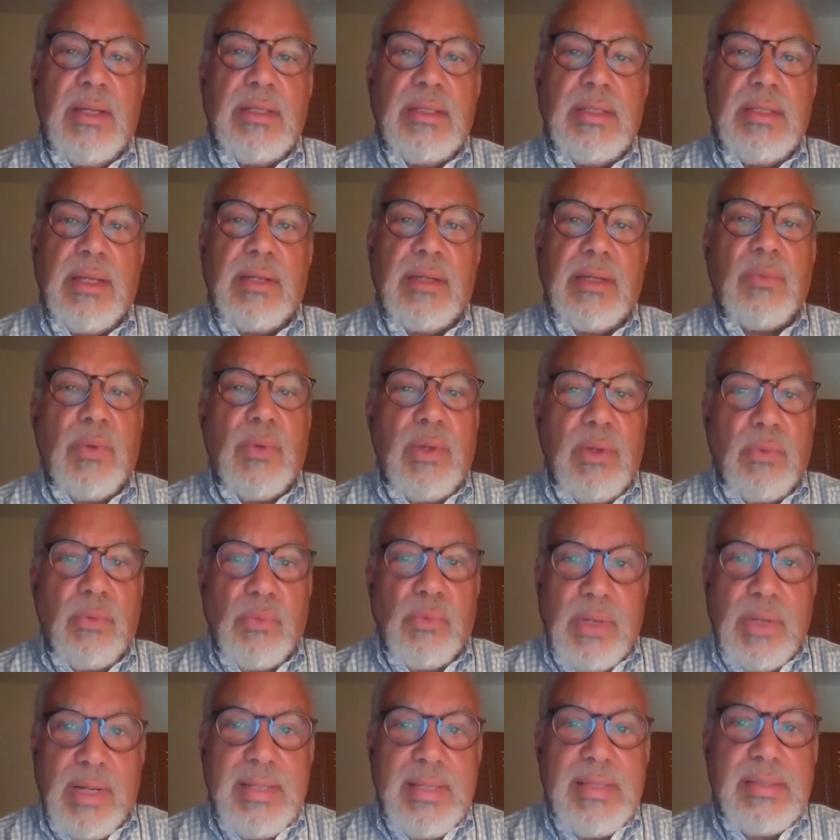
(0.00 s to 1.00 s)
Yet while
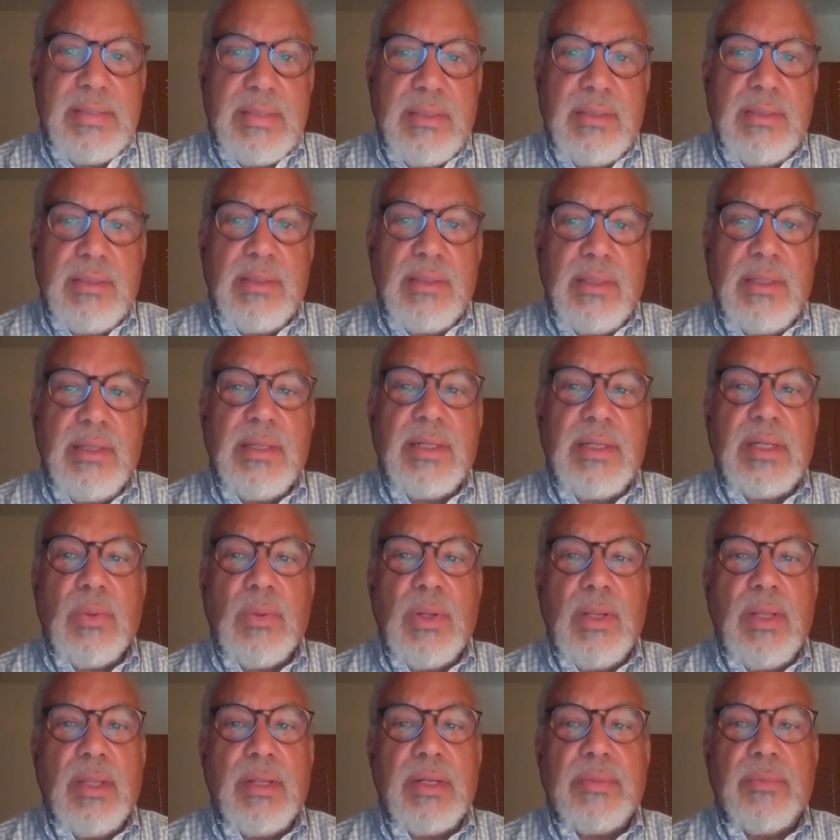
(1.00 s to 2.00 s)
rising
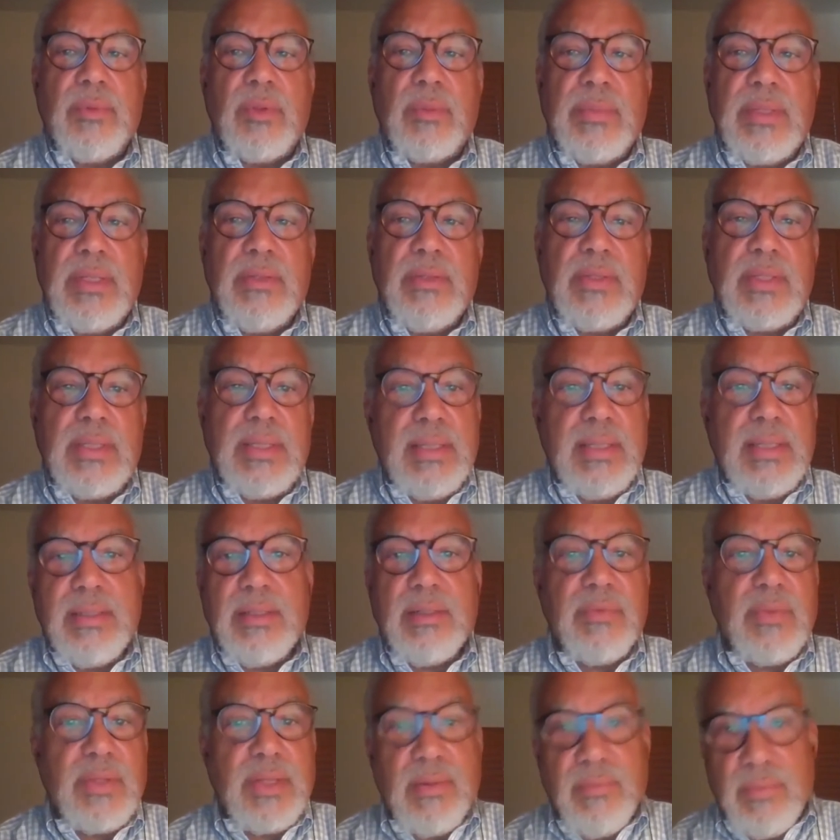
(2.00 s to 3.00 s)
inequality will mean the end
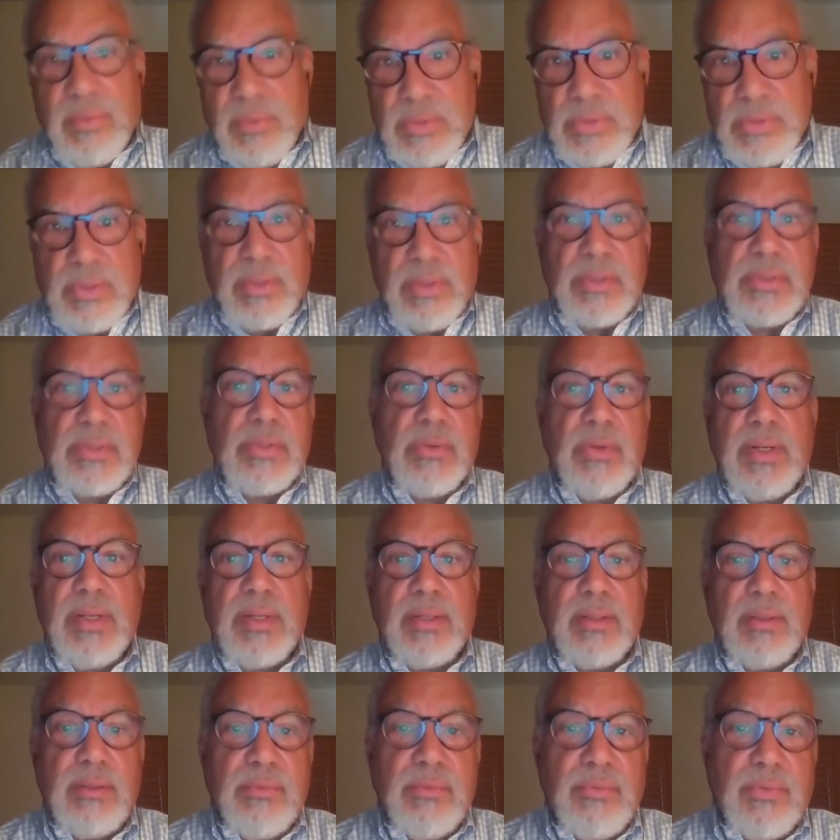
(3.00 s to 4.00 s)
of the evolutionary
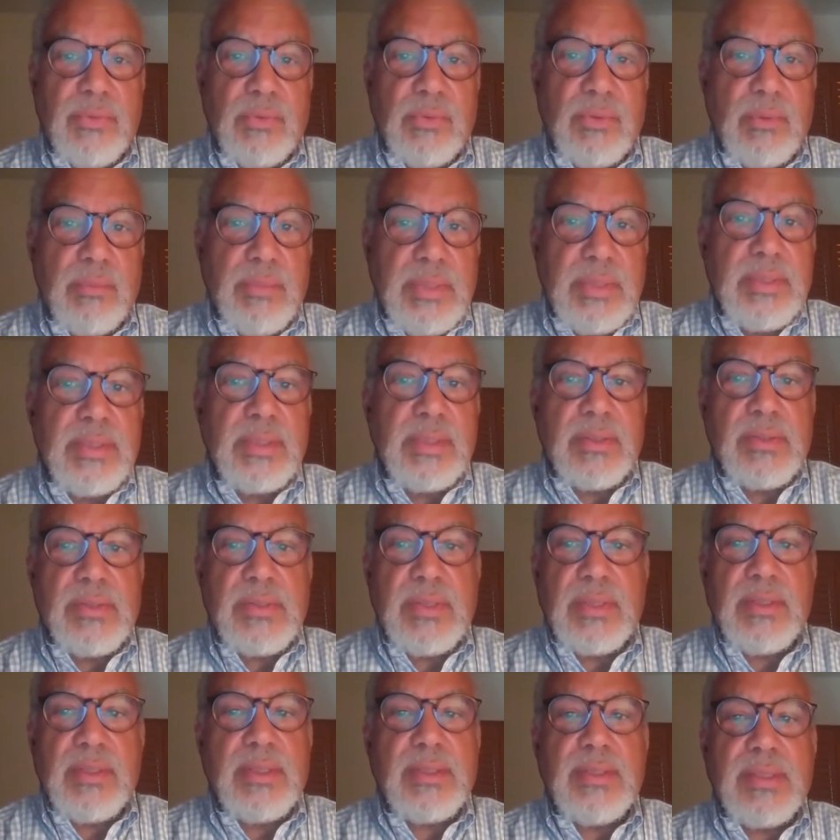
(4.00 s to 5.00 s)
trail for millions,
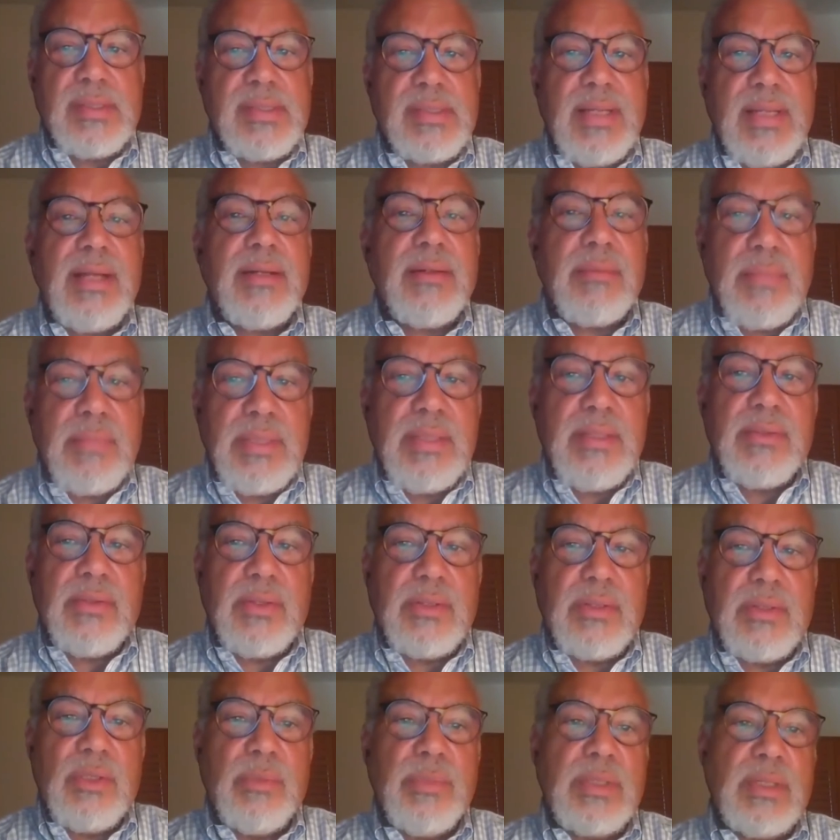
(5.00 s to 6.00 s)
it, it does not mean that
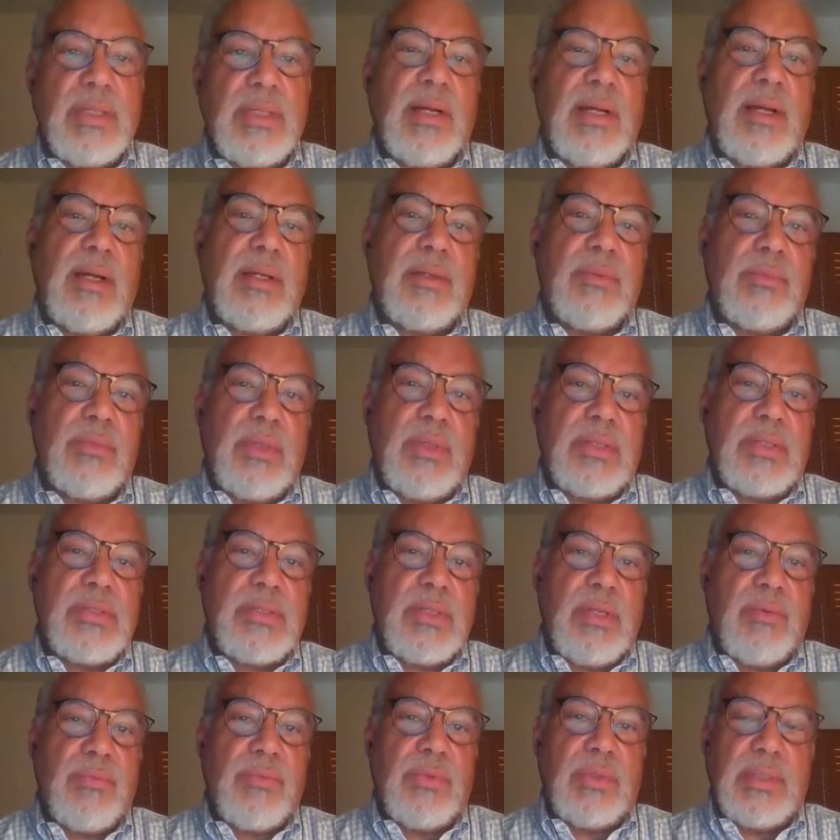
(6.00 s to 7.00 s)
humankind
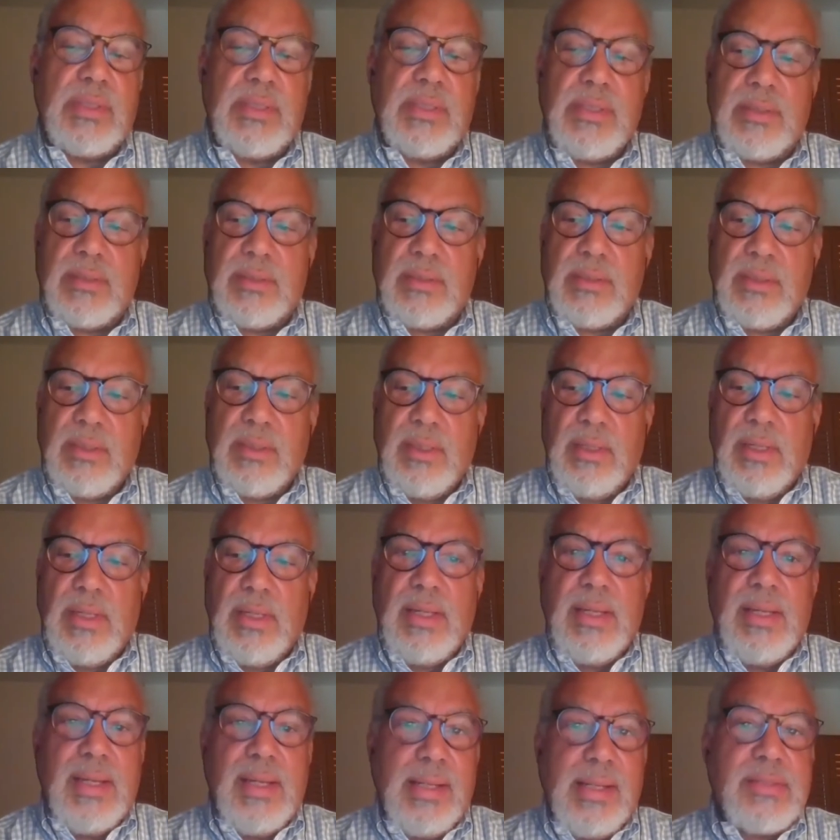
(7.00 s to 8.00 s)
itself will end.
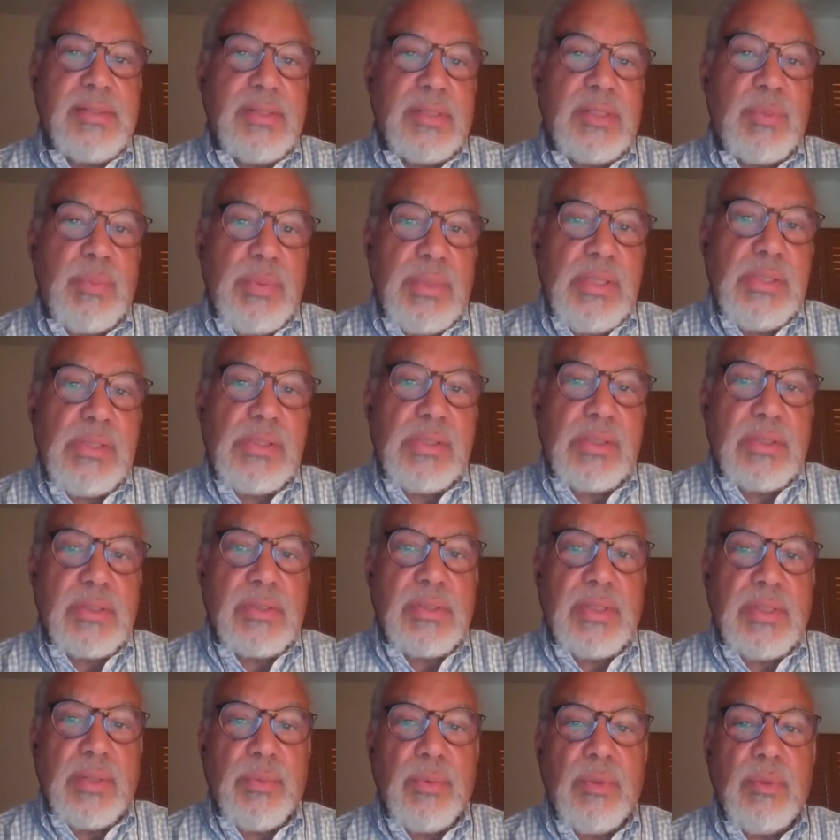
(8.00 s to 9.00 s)
As a species,
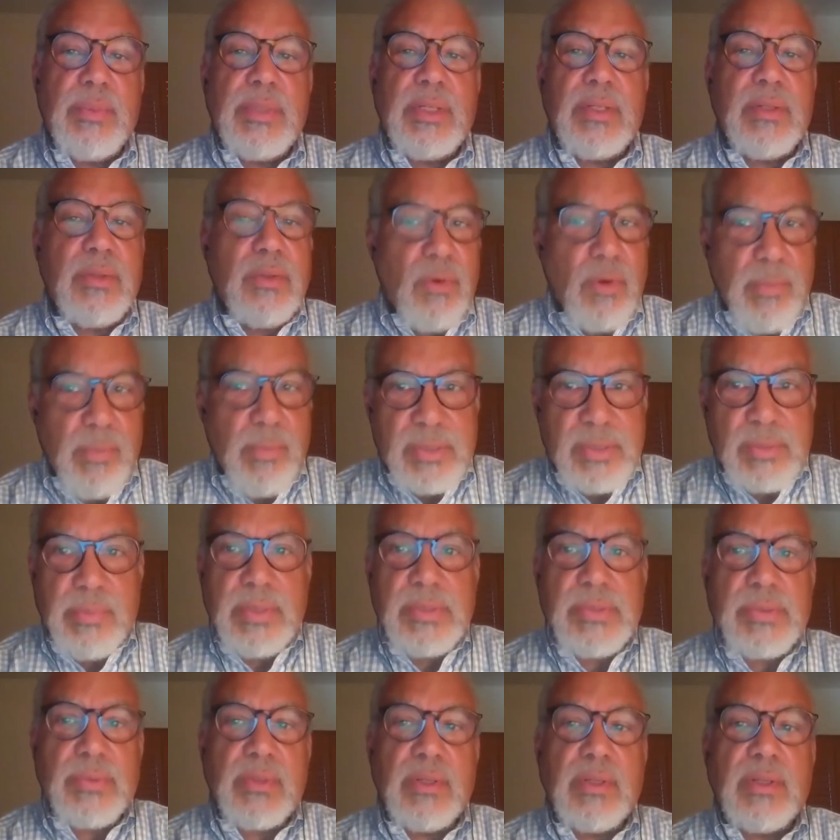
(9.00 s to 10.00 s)
there will be enormous
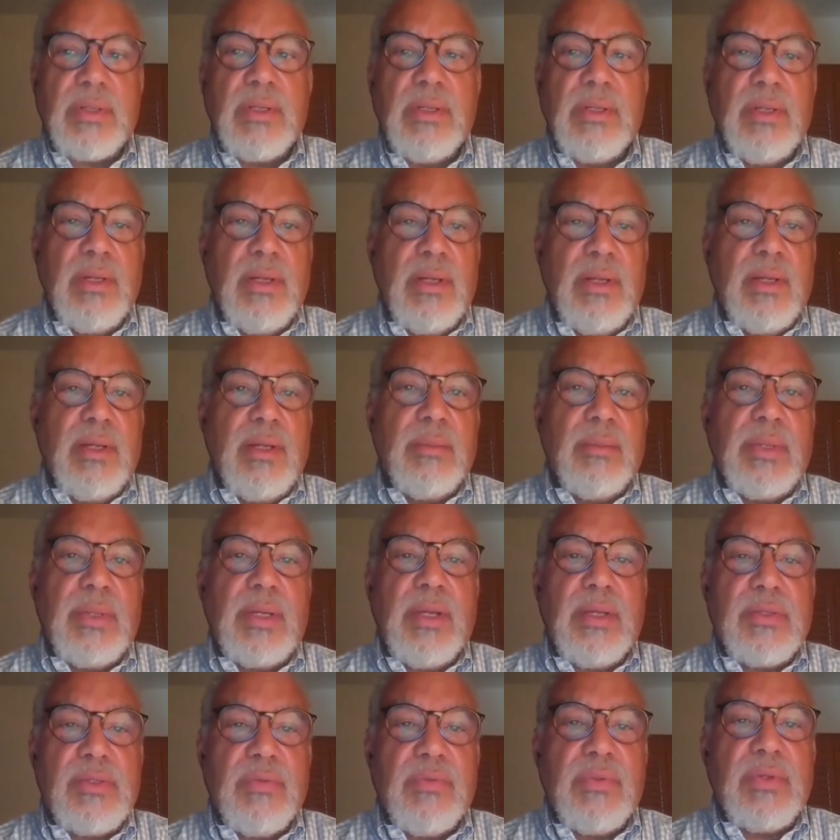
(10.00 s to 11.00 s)
misery
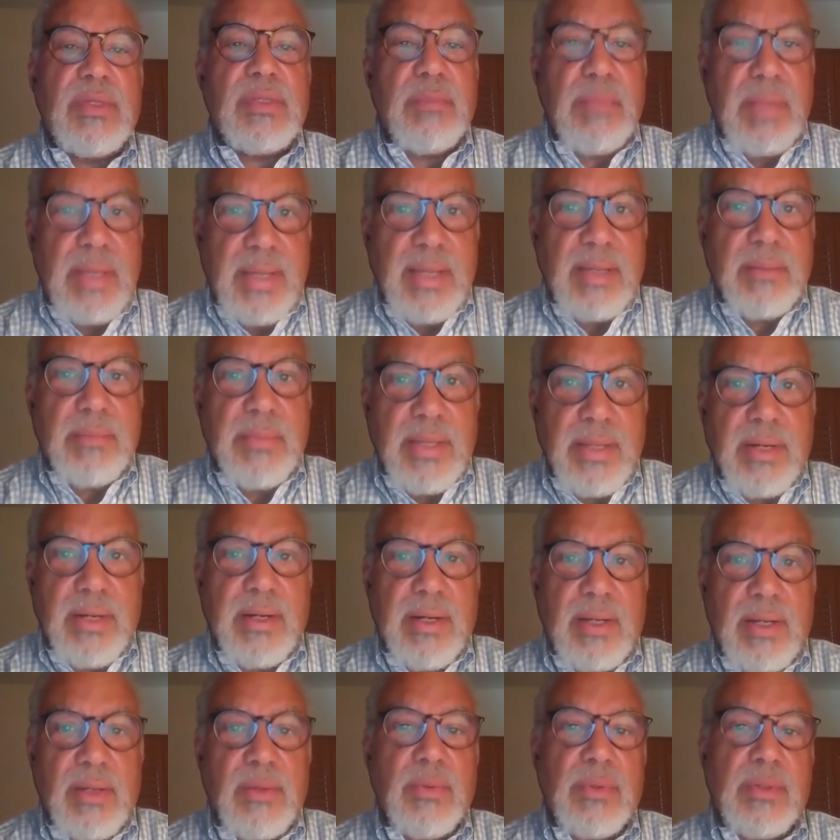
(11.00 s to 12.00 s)
because of these man-made
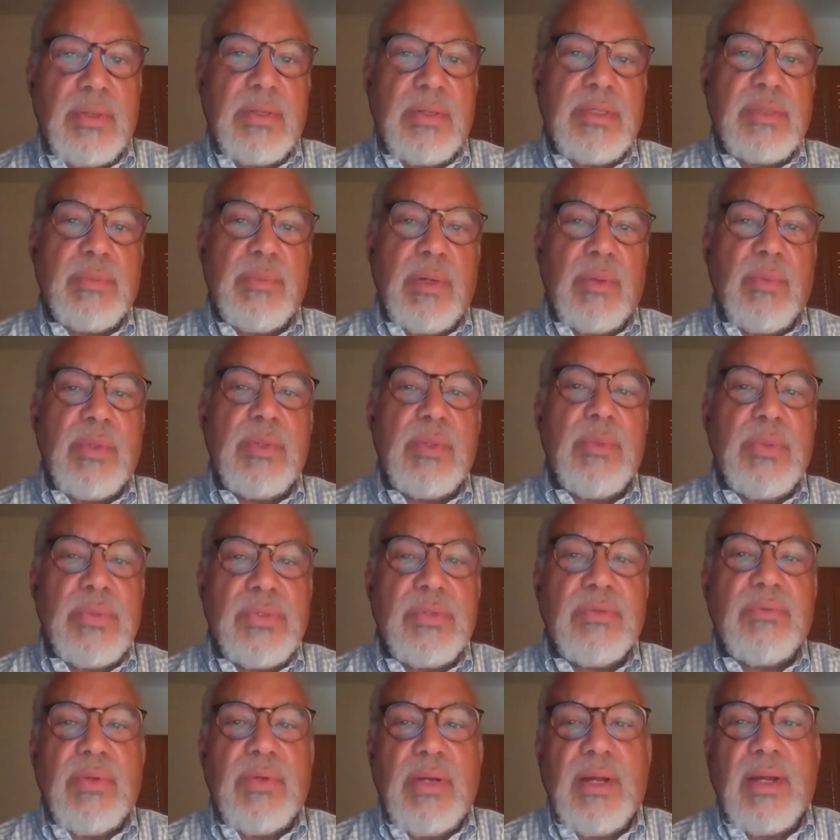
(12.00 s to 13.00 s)
inequities, but we will
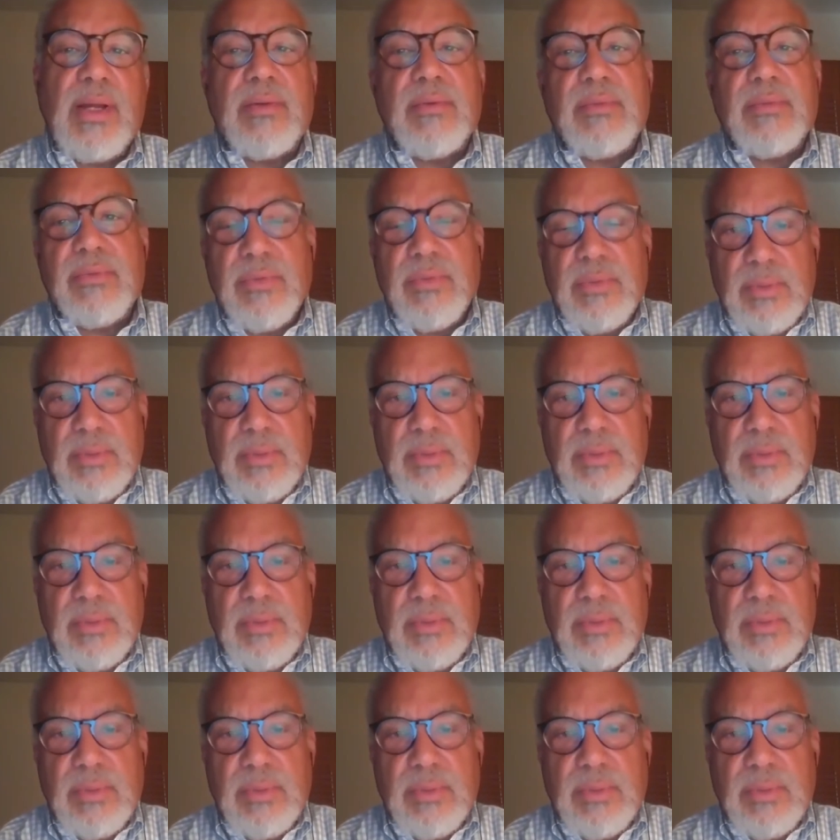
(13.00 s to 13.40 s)
survive